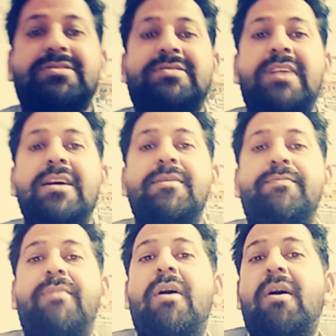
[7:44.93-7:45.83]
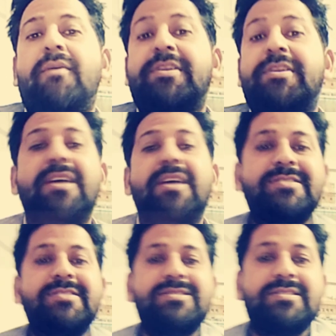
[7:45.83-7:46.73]
type of
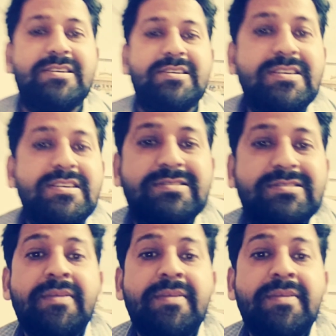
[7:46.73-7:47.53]
dividation is